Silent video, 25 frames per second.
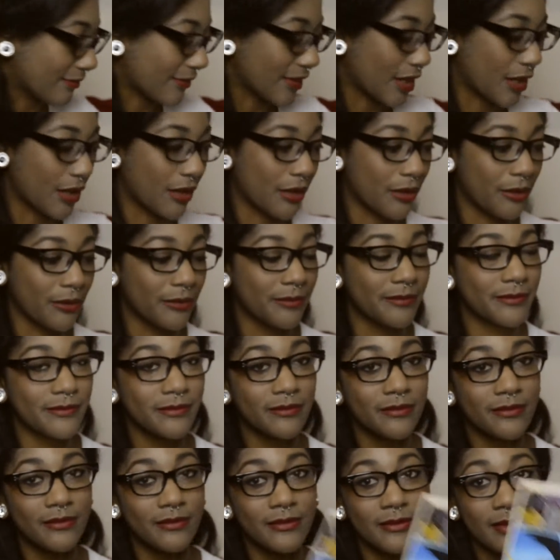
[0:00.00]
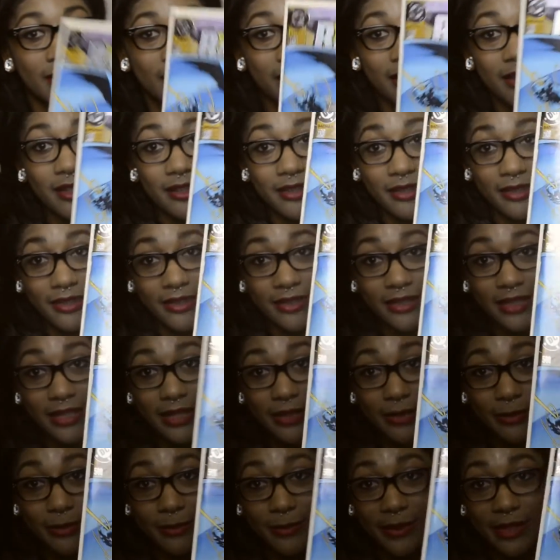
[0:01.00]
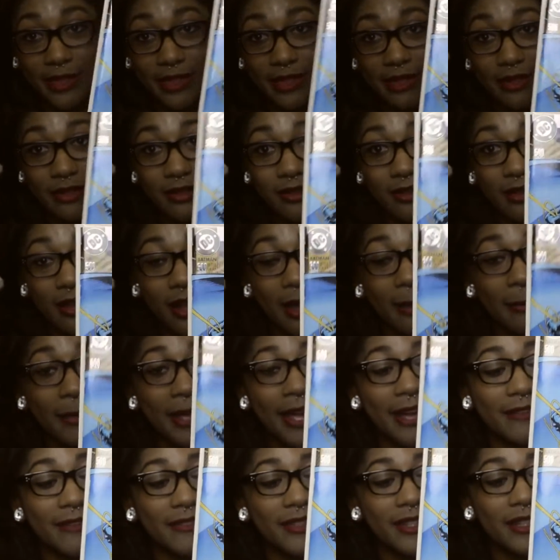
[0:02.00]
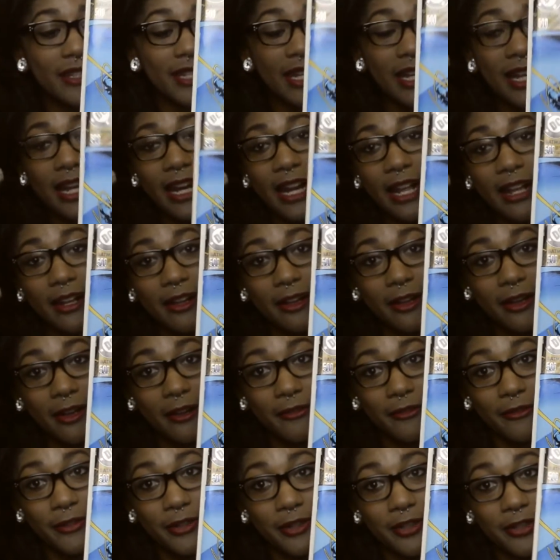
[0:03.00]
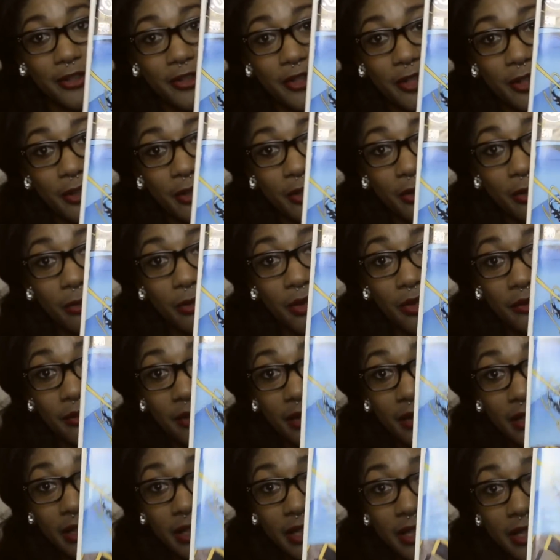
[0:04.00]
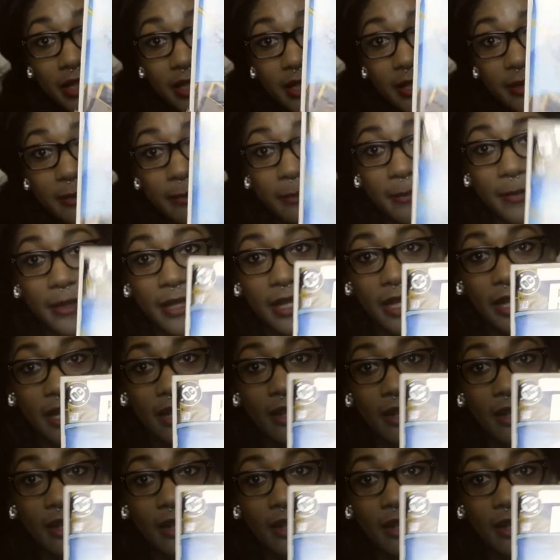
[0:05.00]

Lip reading: Oh, this one, I'm gonna have to take it out of the cover to show you what it really does, but